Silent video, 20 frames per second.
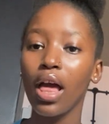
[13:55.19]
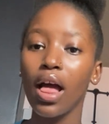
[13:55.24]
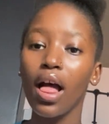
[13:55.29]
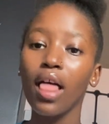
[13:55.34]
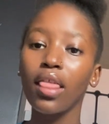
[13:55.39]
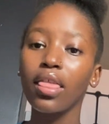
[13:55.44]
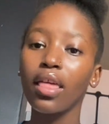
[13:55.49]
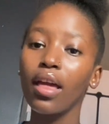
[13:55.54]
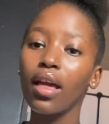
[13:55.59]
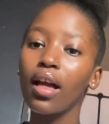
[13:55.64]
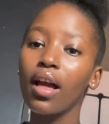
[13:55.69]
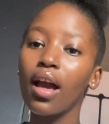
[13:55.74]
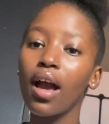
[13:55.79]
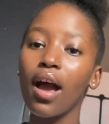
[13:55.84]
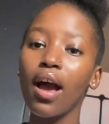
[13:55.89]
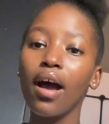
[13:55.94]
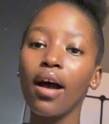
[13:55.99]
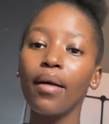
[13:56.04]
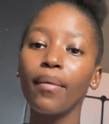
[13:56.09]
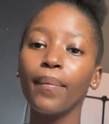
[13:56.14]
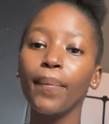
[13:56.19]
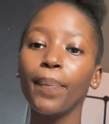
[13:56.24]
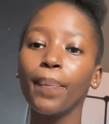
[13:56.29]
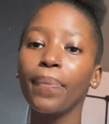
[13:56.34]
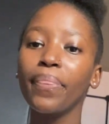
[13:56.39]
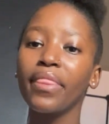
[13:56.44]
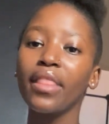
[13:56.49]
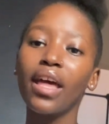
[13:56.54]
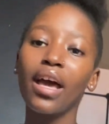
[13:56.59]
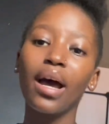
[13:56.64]
I think I
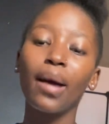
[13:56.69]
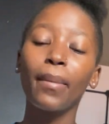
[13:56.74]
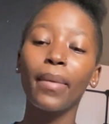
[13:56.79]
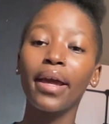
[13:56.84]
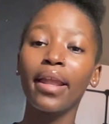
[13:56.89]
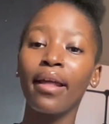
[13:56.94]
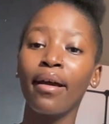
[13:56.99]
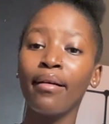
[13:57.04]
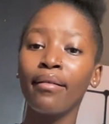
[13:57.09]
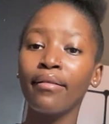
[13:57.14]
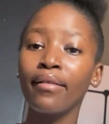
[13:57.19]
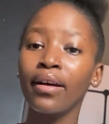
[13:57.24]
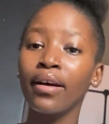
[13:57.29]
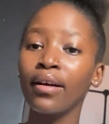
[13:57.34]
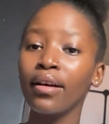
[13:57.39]
might have